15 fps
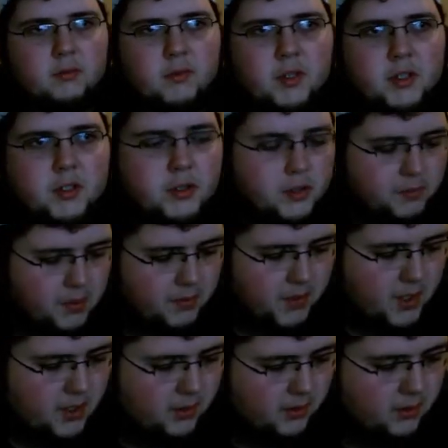just couldn't be
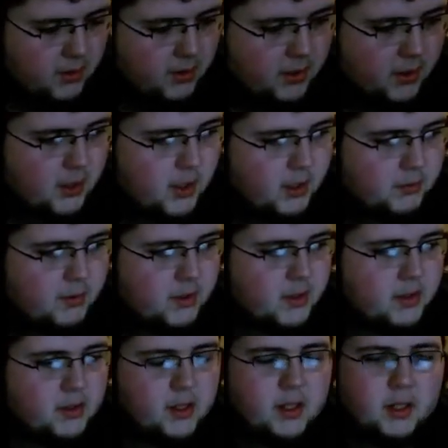beaten. The guy
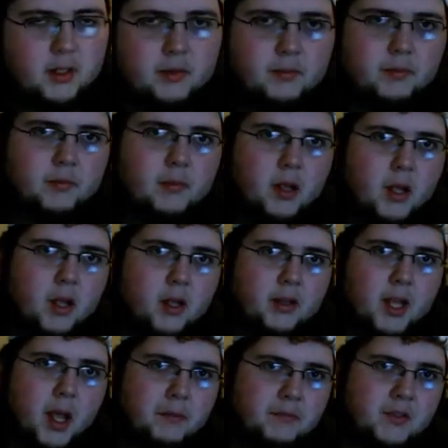was on
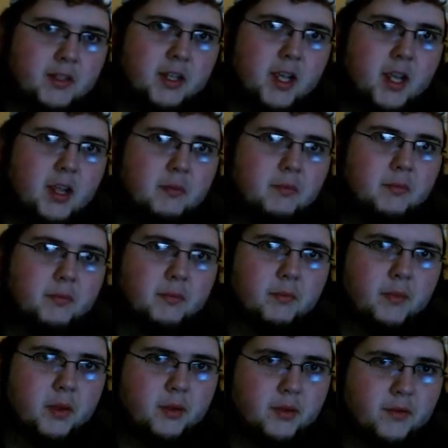top of his game.
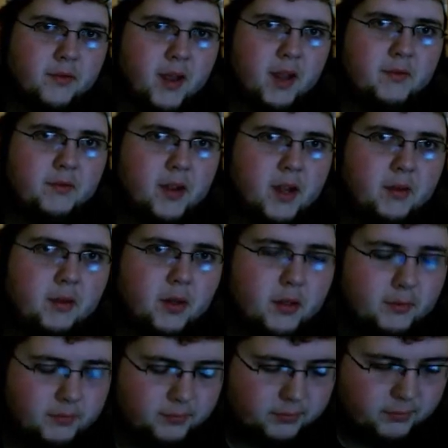He was a fan
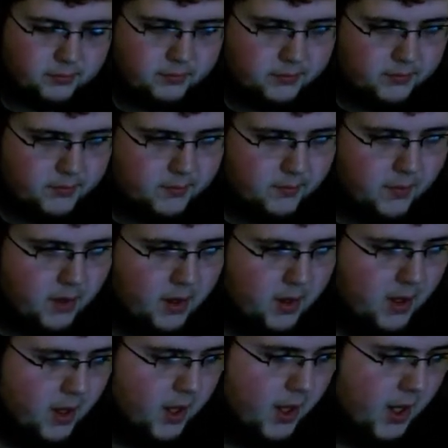favorite.
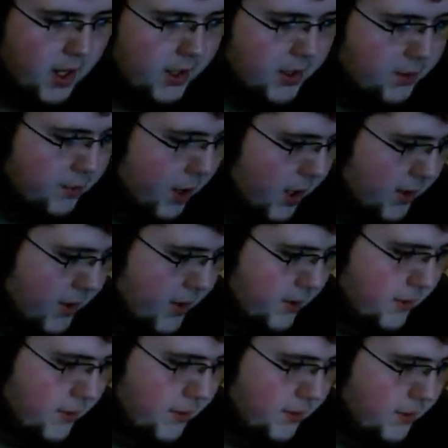And he walked
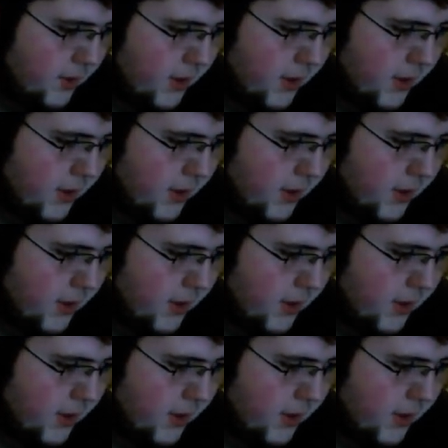into